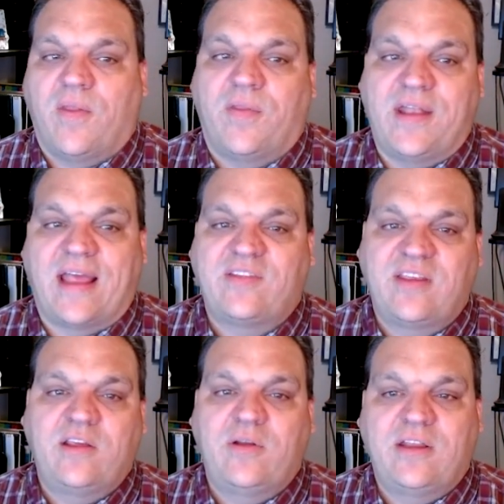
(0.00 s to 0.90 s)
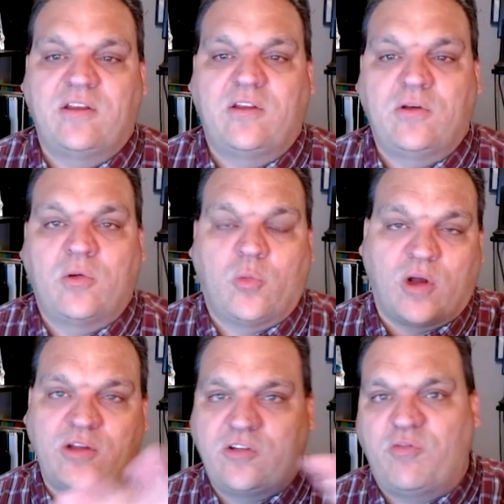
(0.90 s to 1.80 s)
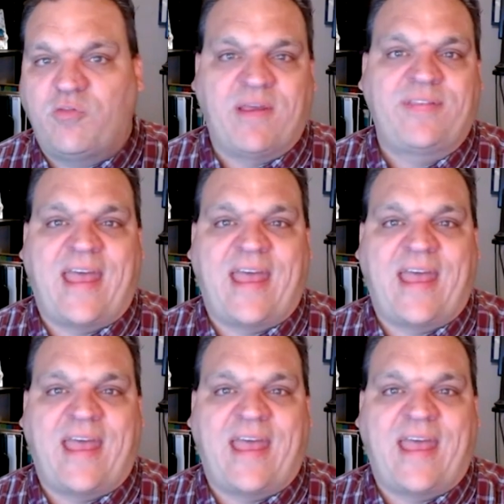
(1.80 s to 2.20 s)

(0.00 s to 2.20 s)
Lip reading: The next thing you need to do once you've built